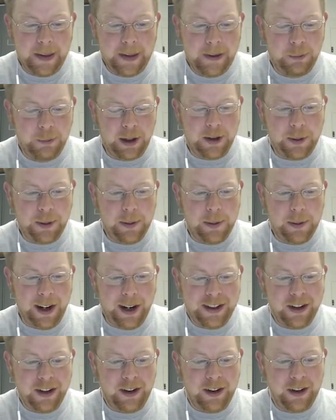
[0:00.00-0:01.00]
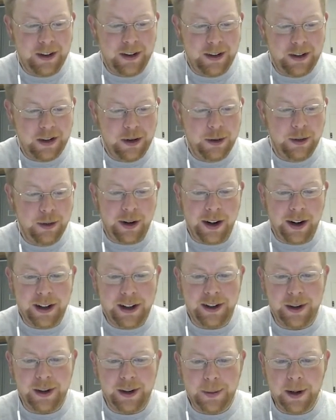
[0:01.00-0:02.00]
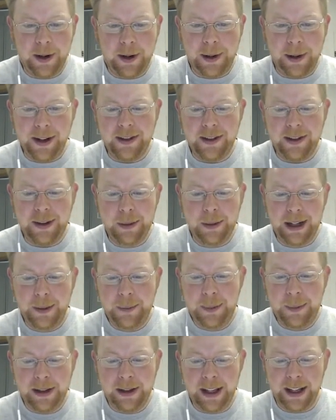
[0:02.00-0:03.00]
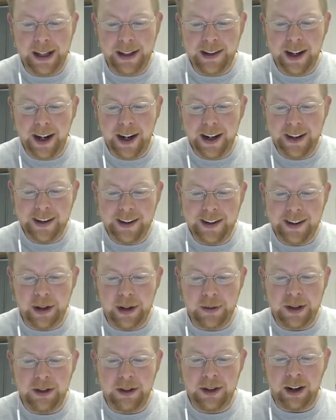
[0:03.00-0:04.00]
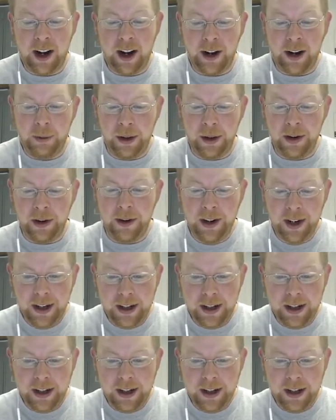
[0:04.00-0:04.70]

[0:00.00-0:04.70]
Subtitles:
Brings me back to you trying to experimentally manipulate diets and stuff to try whether